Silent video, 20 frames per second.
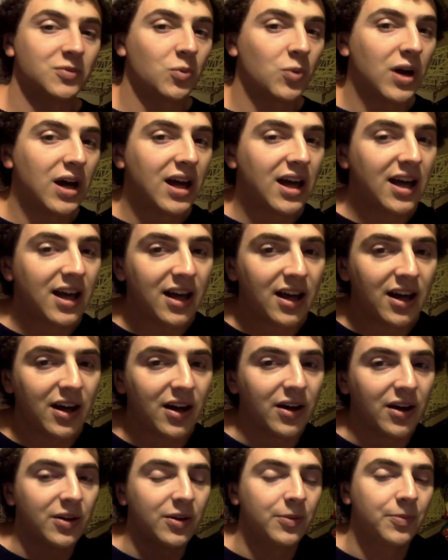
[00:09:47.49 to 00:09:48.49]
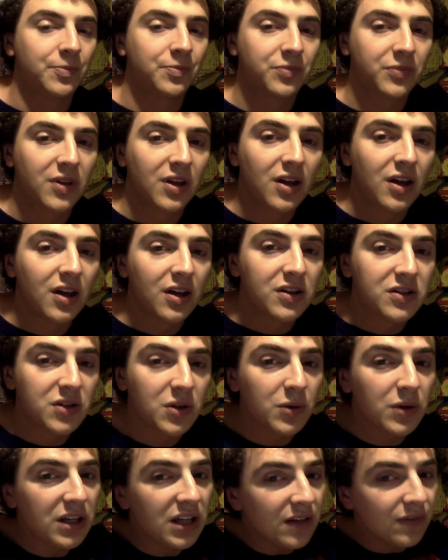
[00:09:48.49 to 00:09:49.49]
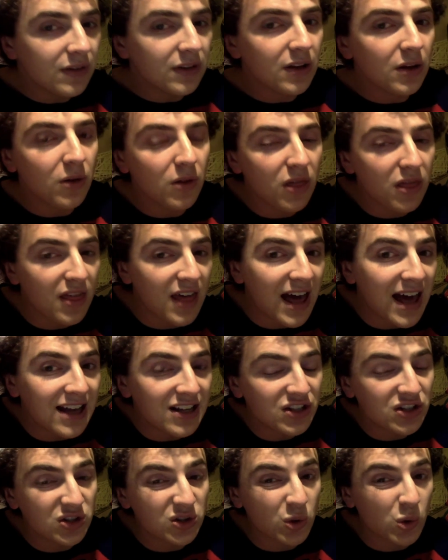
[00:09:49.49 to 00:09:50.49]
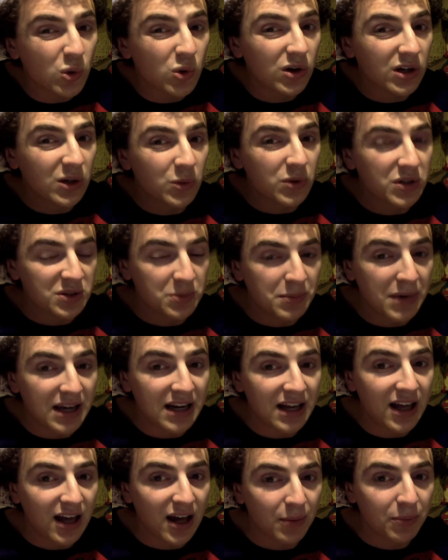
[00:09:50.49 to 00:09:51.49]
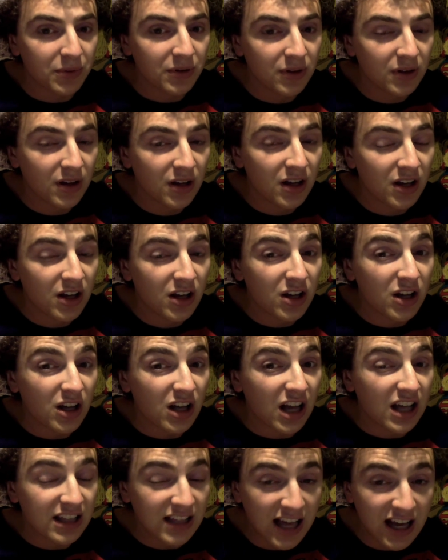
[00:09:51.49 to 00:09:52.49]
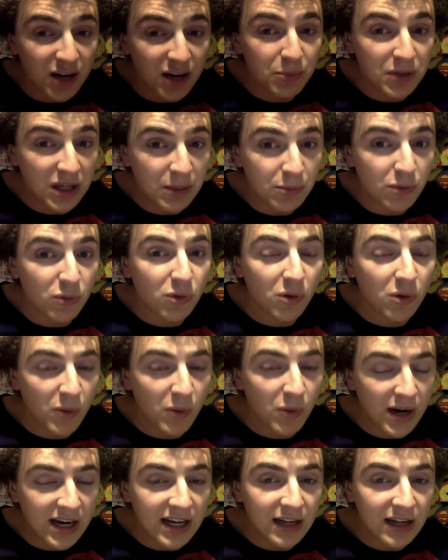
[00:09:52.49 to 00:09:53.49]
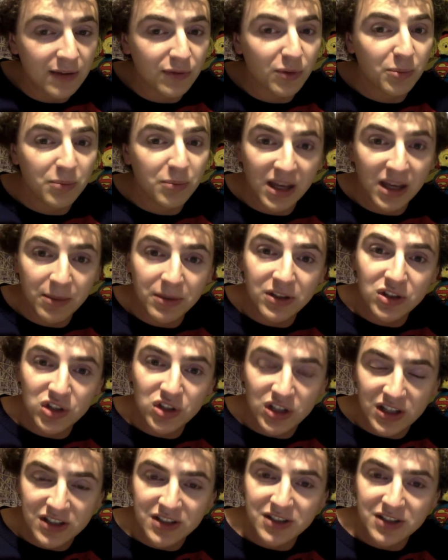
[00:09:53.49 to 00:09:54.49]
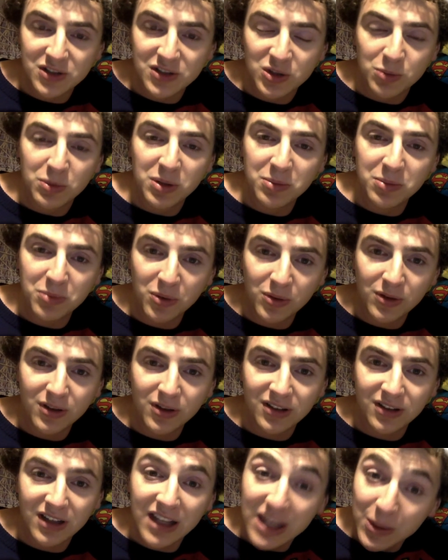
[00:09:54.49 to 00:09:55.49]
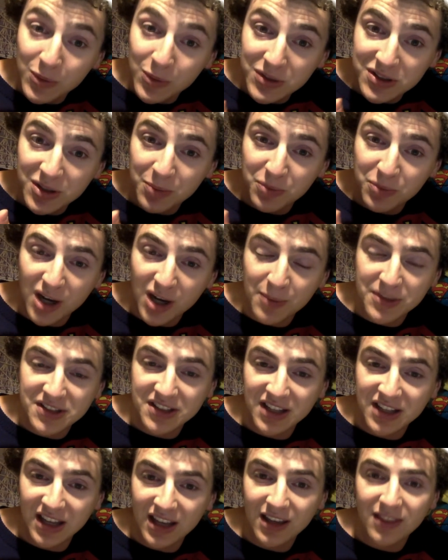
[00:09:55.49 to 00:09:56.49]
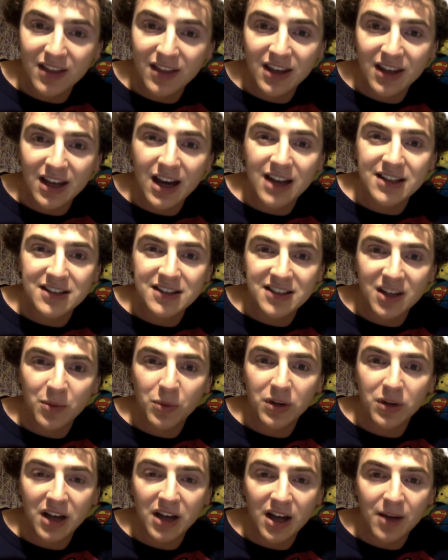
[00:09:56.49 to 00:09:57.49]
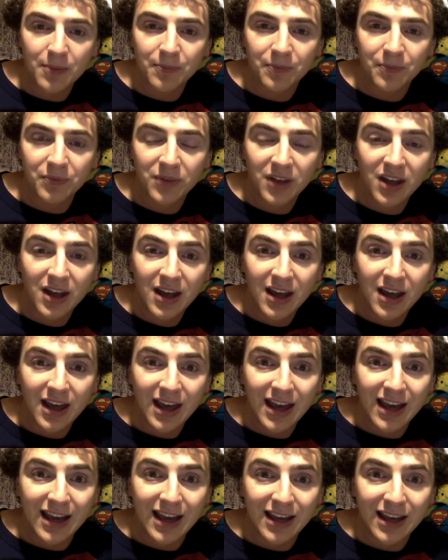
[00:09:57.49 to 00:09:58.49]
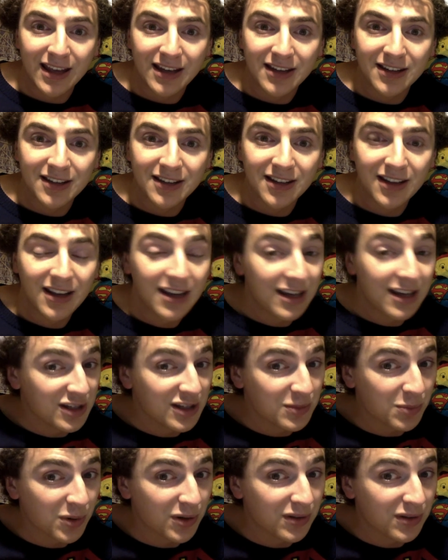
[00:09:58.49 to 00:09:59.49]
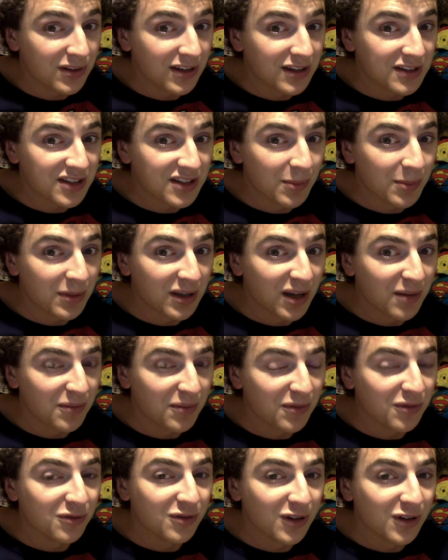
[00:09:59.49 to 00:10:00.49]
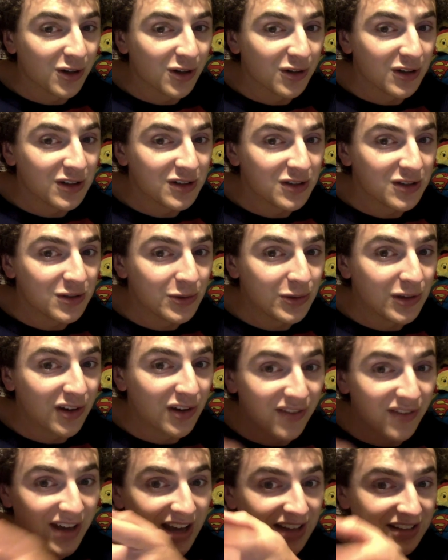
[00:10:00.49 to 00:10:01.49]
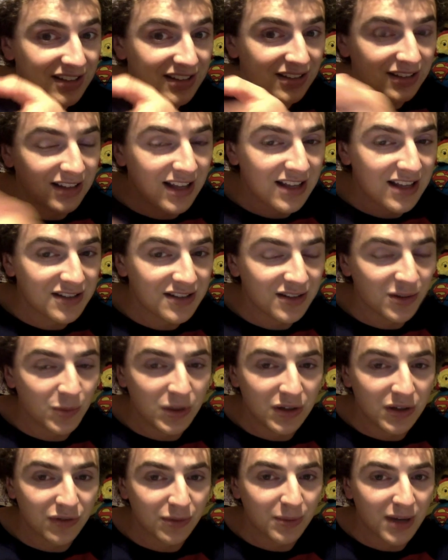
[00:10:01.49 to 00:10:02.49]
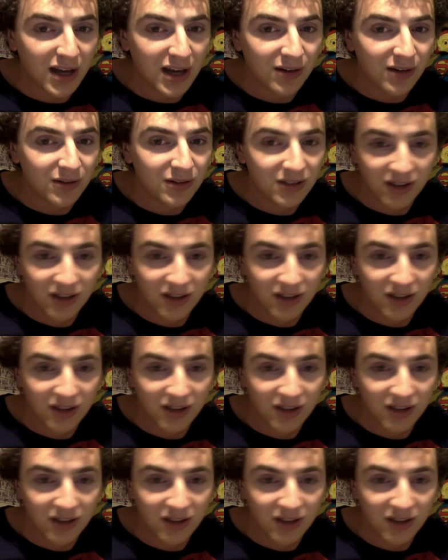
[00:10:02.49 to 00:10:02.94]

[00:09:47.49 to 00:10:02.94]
Wow. So even though that story was made up, a lot of people were waiting for baby Jesus to be born. He was the promised king that God said would come. And his birthday is coming up very soon. In fact, less than a week from now.